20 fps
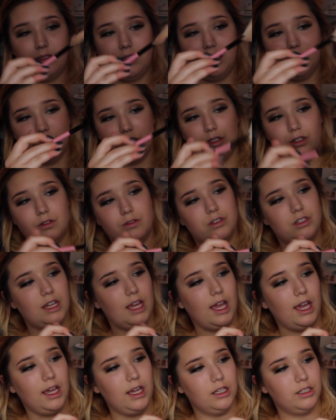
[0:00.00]
these two
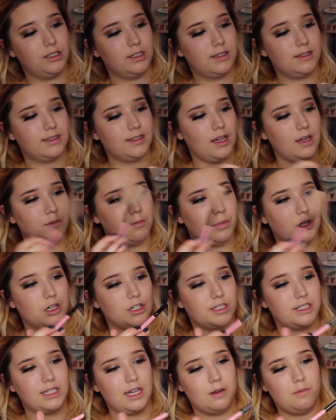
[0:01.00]
shades,
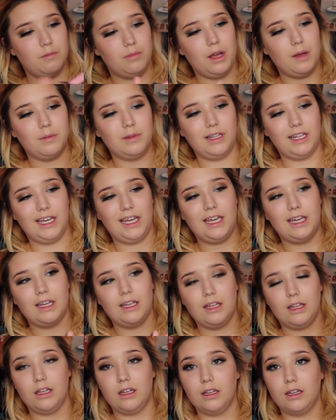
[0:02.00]
Sunburst and Bubbly,
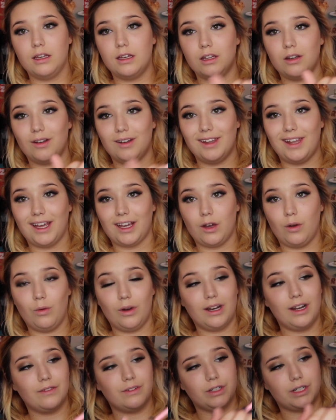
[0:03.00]
and on like a
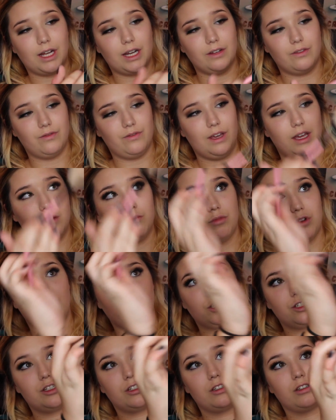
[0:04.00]
whatever kind of fan
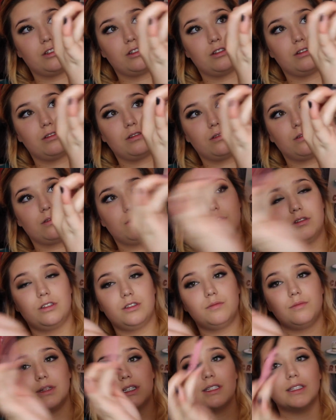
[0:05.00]
brush,
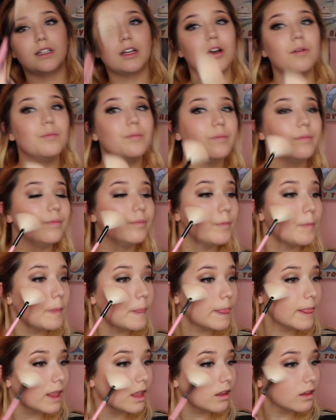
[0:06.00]
just mixing them
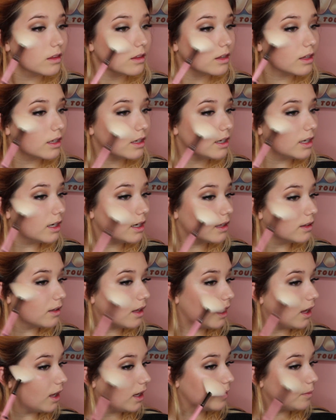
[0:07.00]
and hitting the
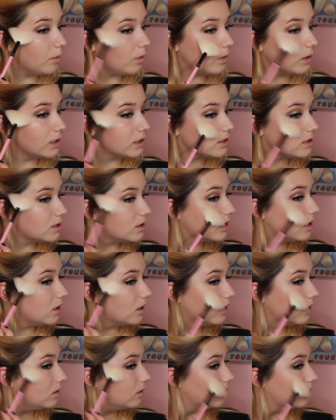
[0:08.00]
high points
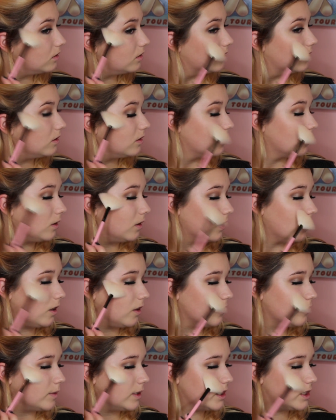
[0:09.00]

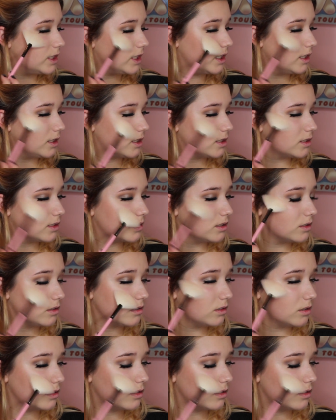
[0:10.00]
of my cheeks.